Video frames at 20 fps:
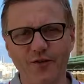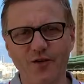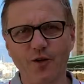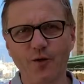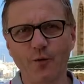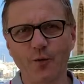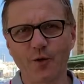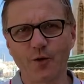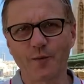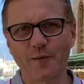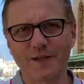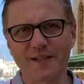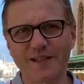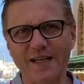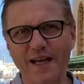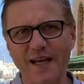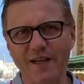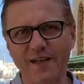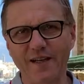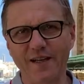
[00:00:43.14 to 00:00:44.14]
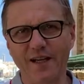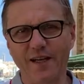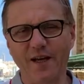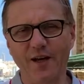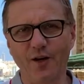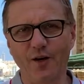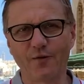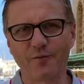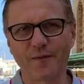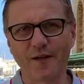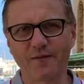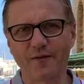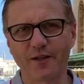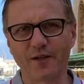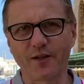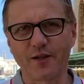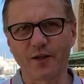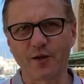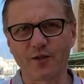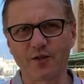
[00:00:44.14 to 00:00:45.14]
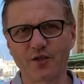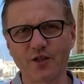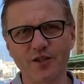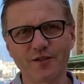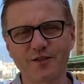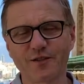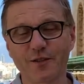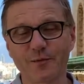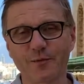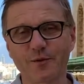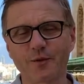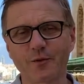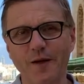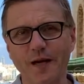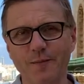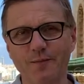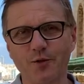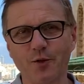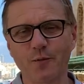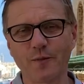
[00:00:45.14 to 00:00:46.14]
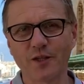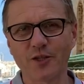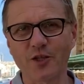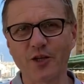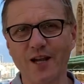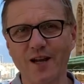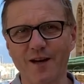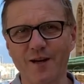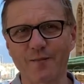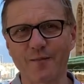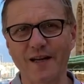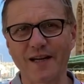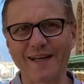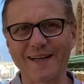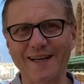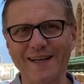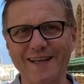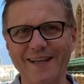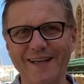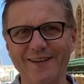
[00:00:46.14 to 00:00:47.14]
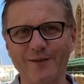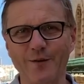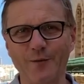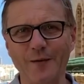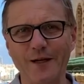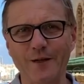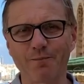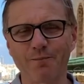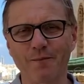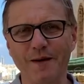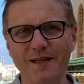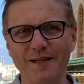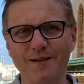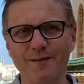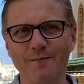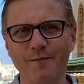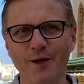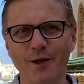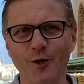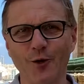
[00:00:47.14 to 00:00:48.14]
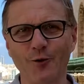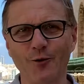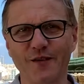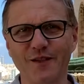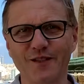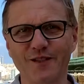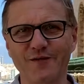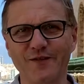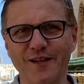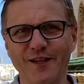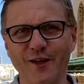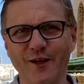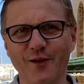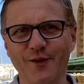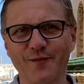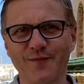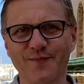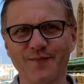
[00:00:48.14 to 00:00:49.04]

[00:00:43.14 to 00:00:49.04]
don't want to miss any of my videos, just subscribe to my channel by clicking the red button below this video.